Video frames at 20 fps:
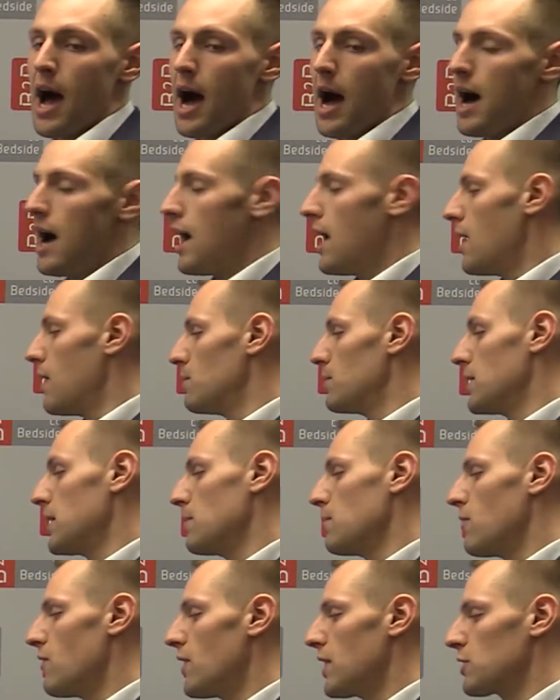the
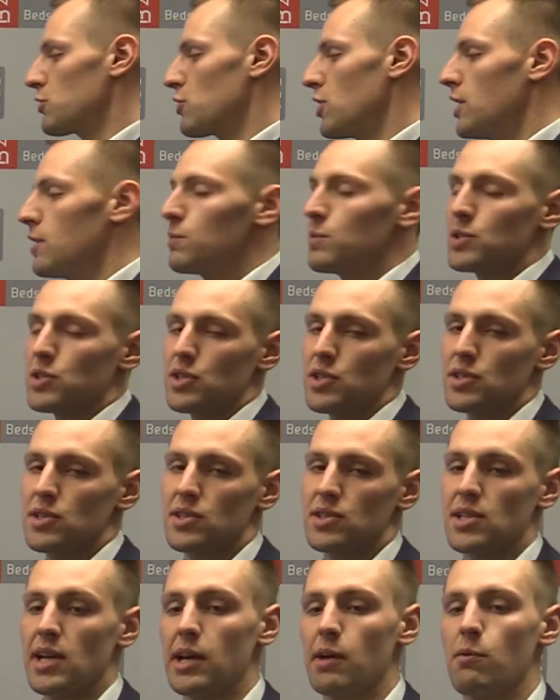Hemovac drain, which is a
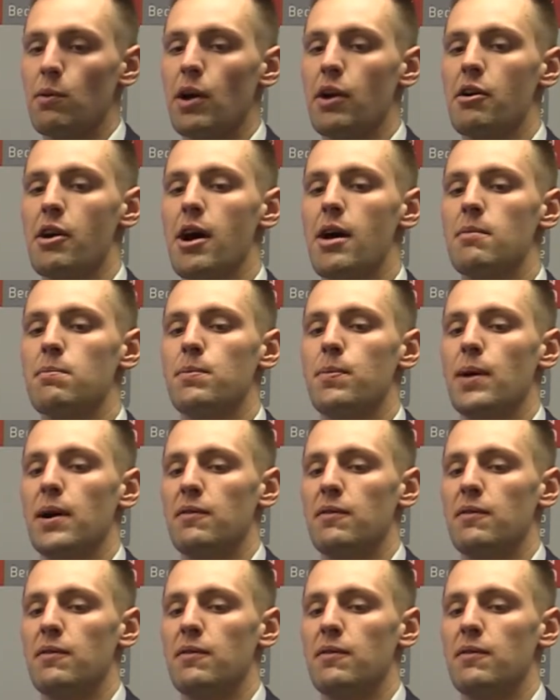second runner-up,